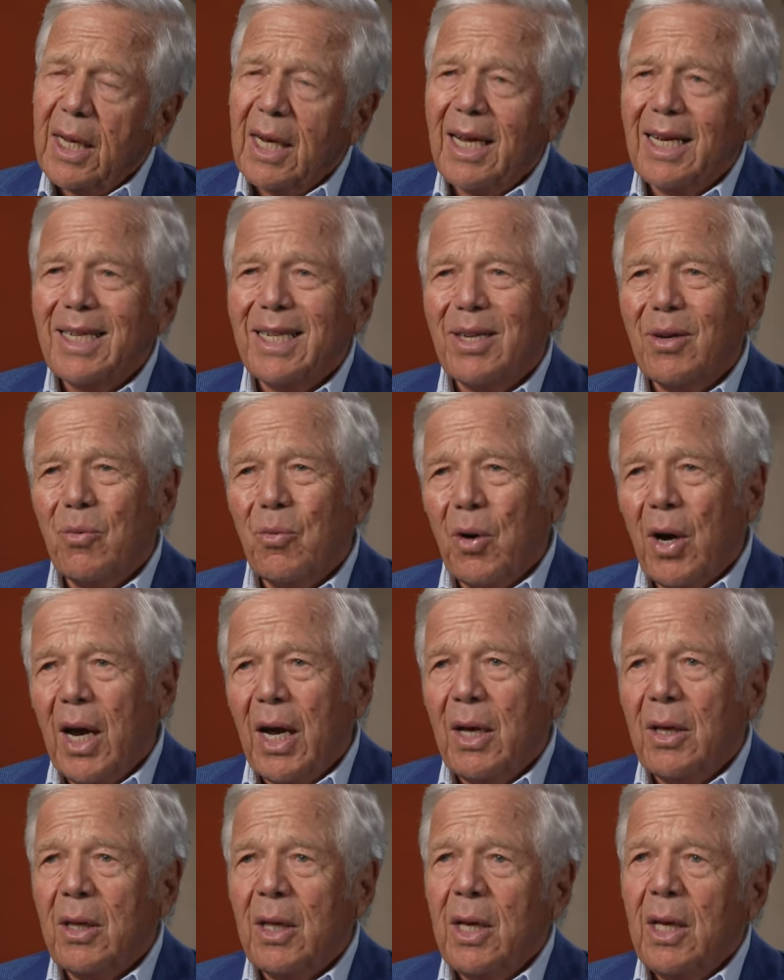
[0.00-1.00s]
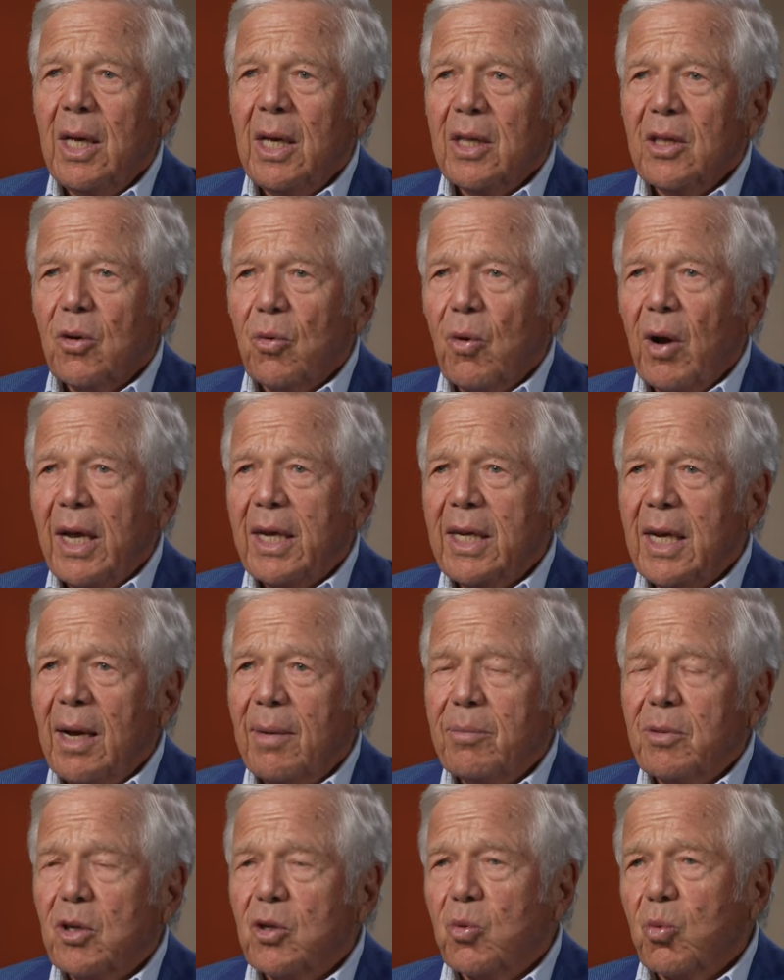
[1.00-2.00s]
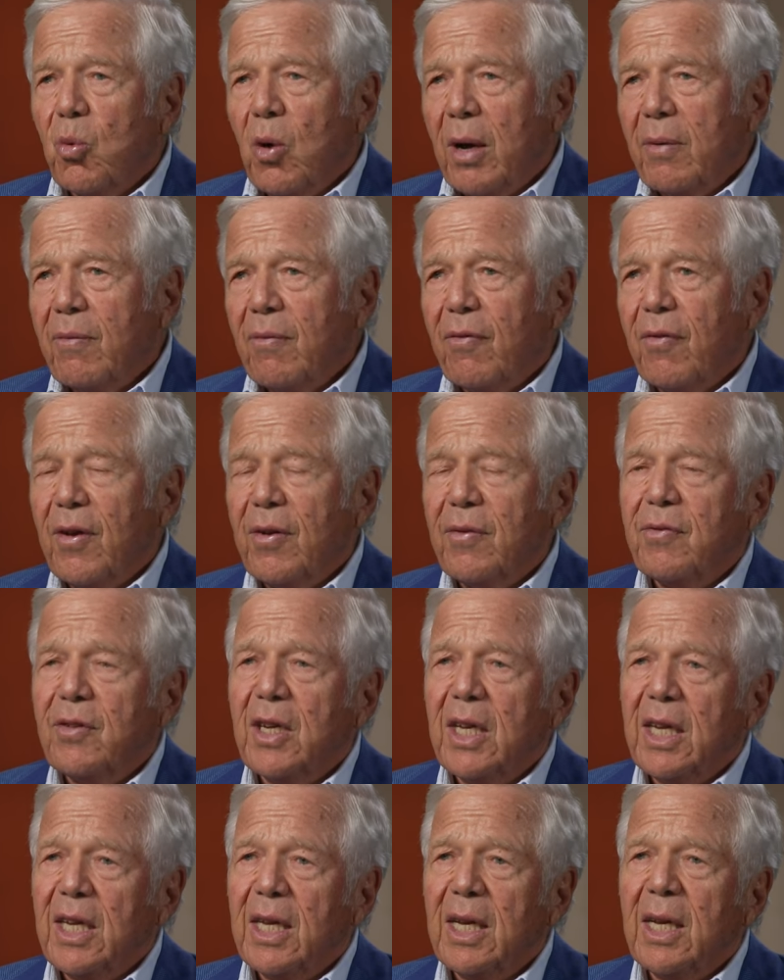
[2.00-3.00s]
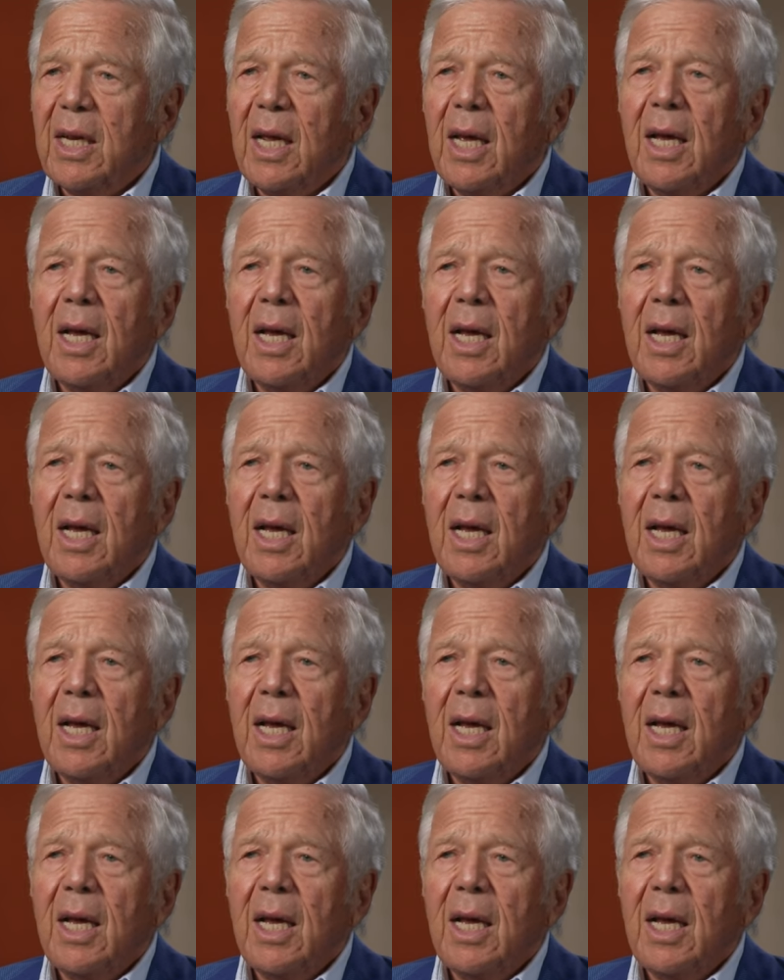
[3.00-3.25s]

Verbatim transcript: And I said, well, the right number is 115.